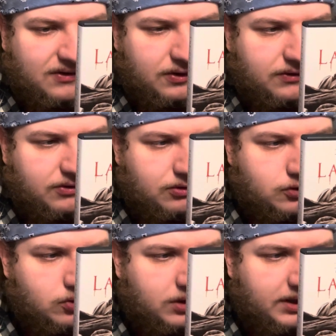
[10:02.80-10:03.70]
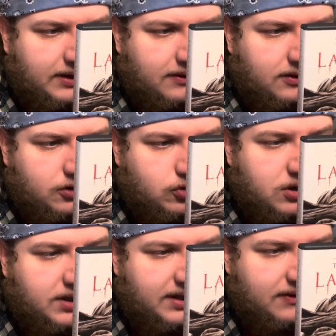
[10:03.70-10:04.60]
are soon
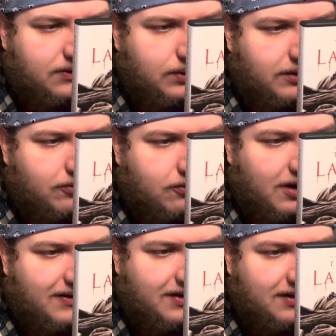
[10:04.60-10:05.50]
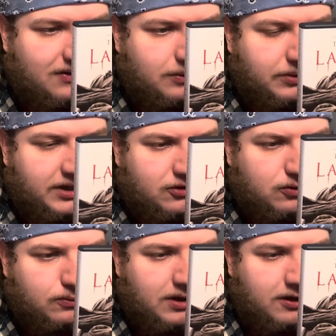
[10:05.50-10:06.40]
drawn into a frightening
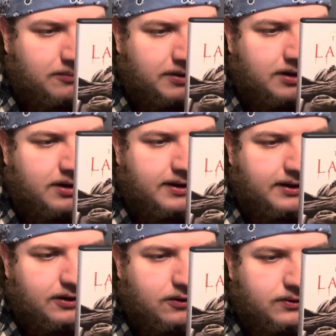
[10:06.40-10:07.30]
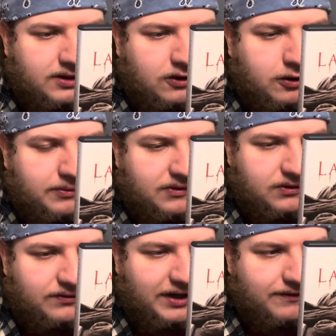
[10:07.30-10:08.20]
supernatural realm. Their only hope to
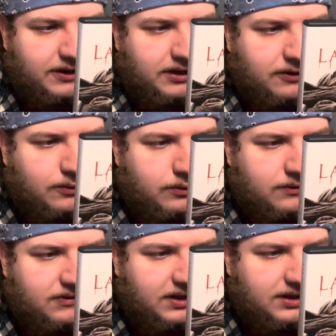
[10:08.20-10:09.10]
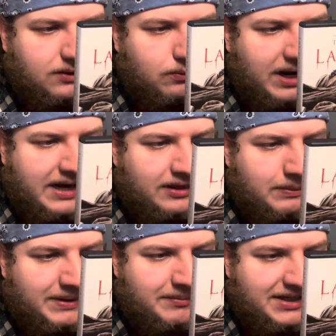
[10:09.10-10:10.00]
survive La Llorona's deadly wrath
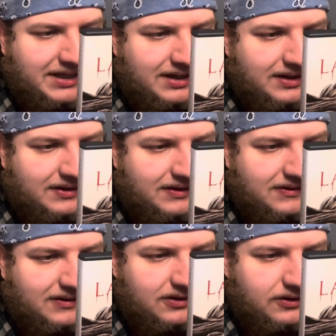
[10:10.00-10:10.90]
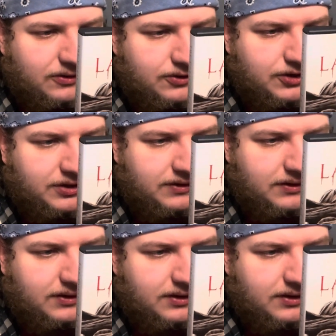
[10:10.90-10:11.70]
may be a disillusioned